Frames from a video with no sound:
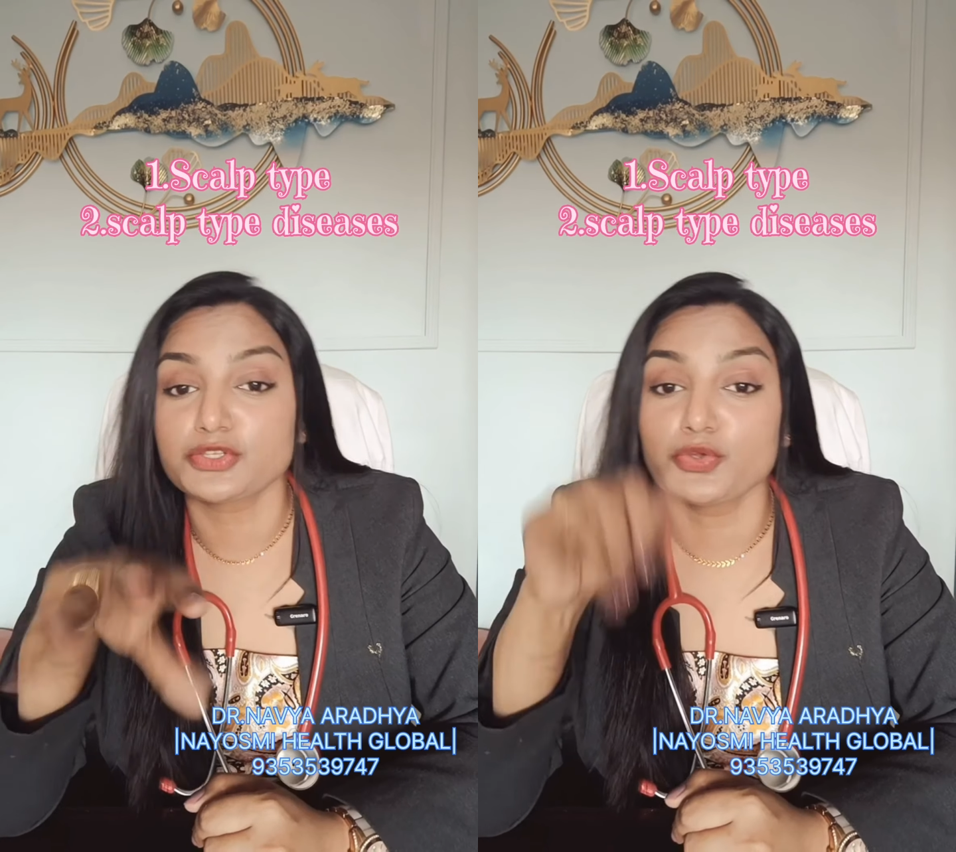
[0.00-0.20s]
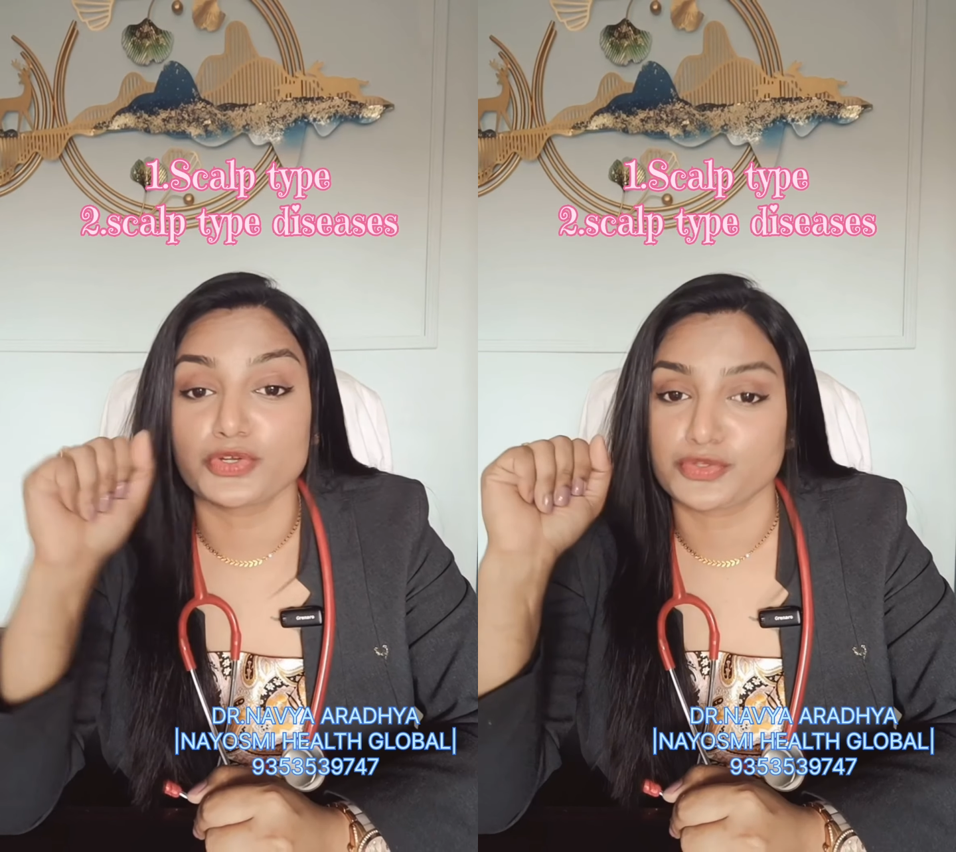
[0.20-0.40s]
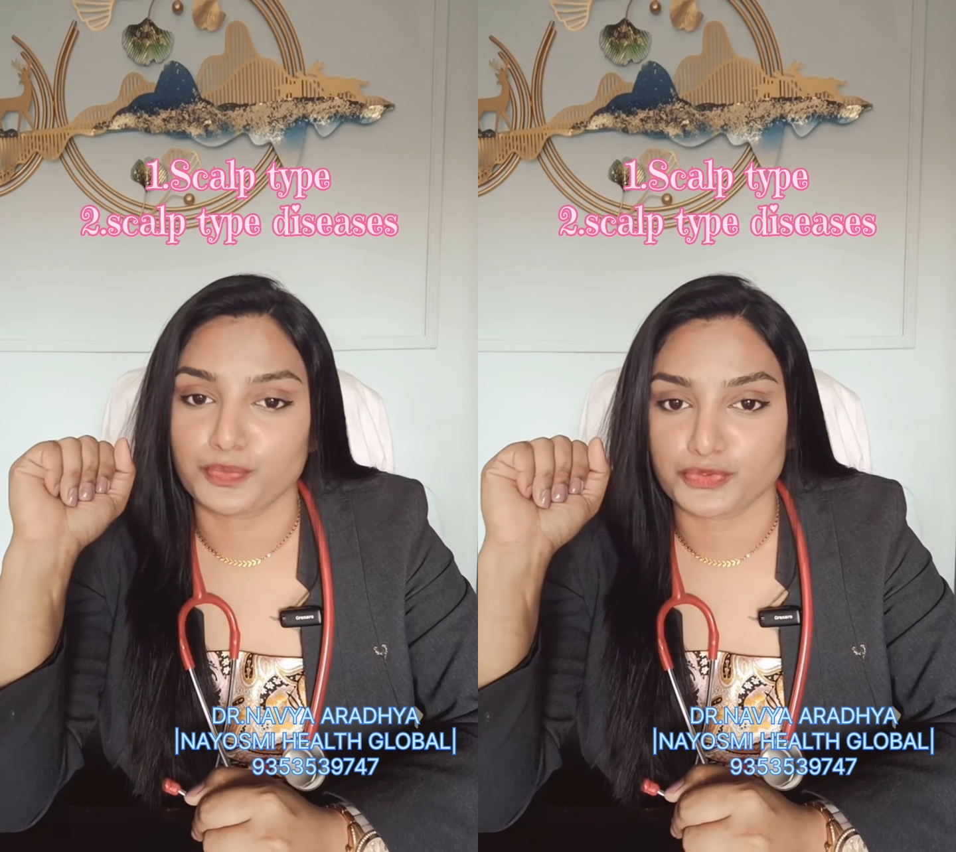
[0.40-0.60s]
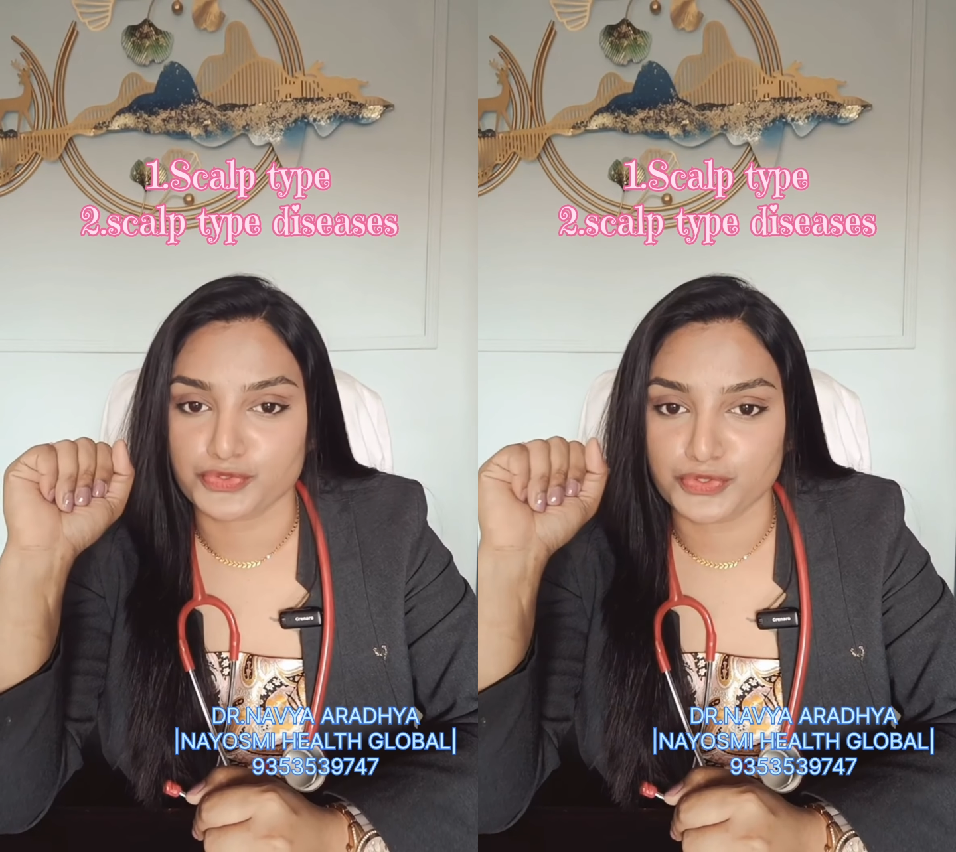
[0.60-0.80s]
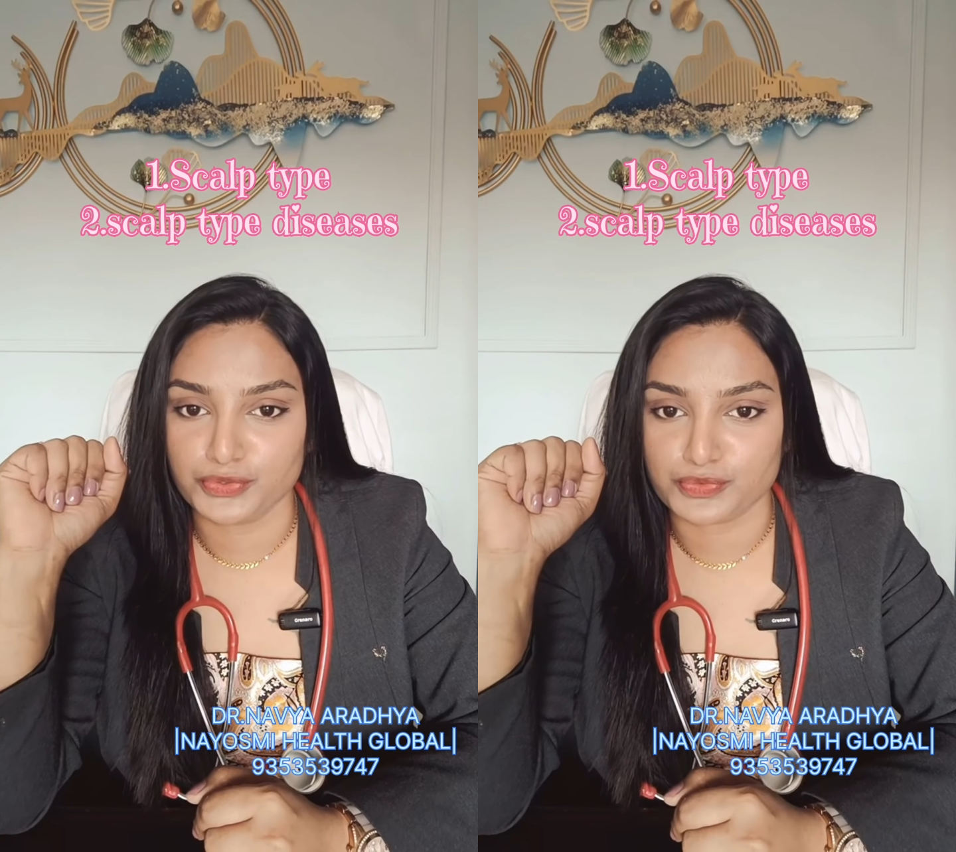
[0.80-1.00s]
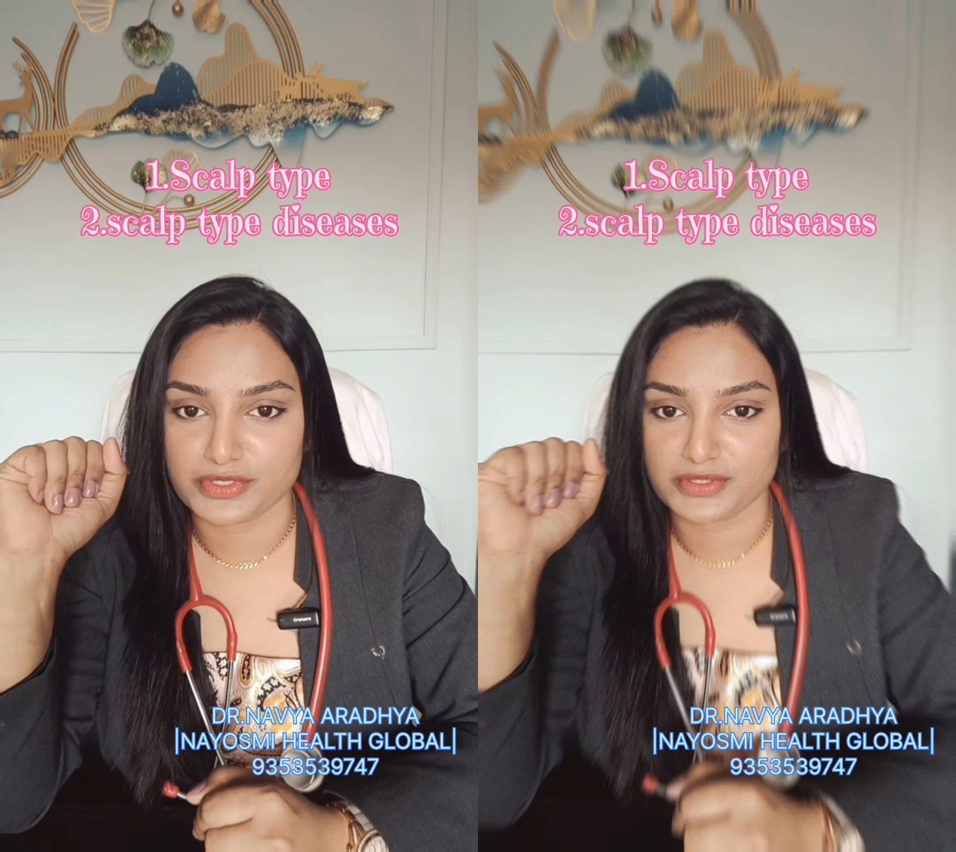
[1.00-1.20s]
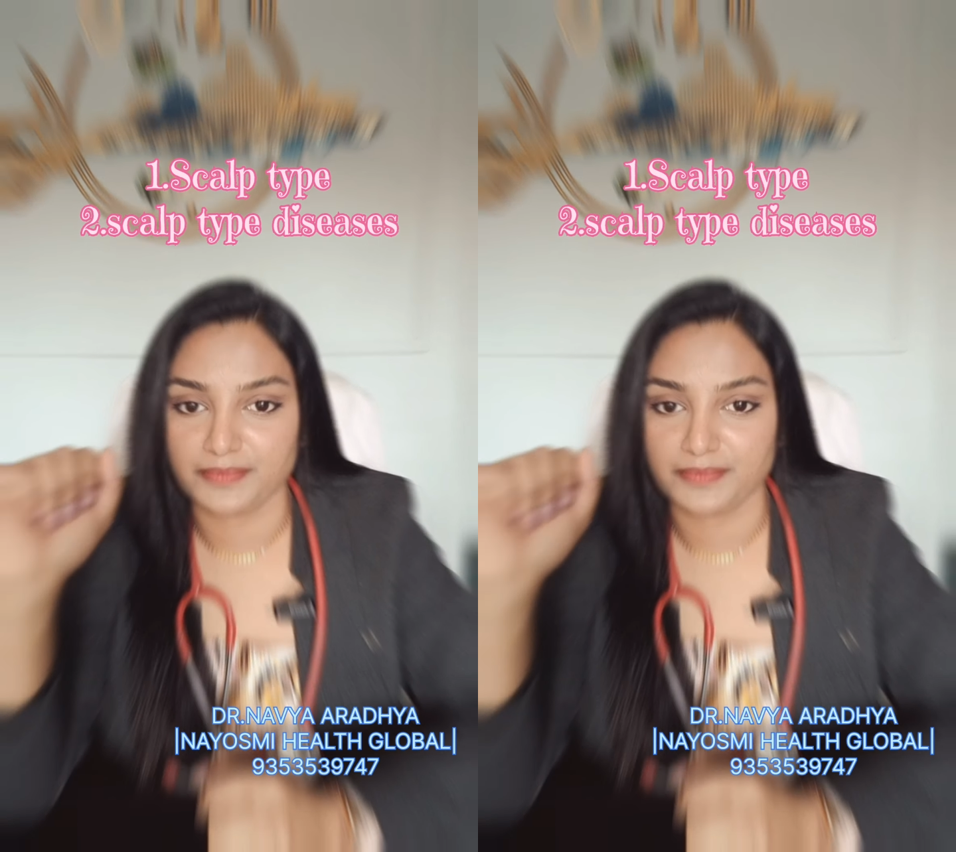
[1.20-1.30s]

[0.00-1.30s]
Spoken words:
you are supposed to use.